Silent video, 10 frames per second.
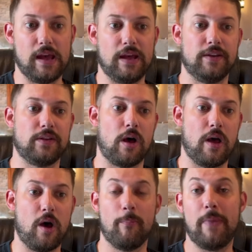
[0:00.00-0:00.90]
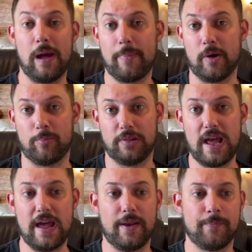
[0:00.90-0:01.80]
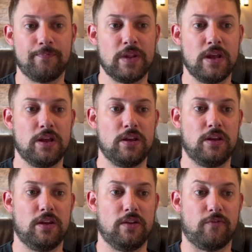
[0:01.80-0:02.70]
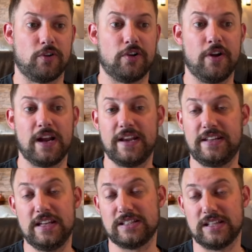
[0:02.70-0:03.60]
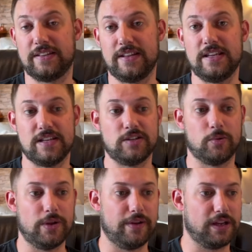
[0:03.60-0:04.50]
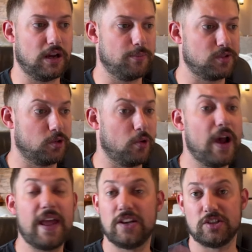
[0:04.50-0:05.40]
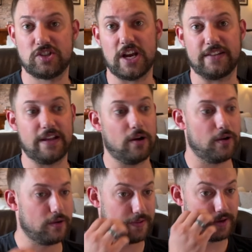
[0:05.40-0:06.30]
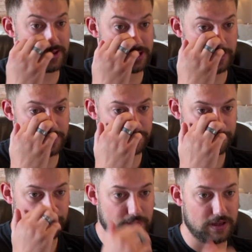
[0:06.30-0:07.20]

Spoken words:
and I'll help map out a plan for turning ideas like these into real income. So go ahead and just check that out in the description.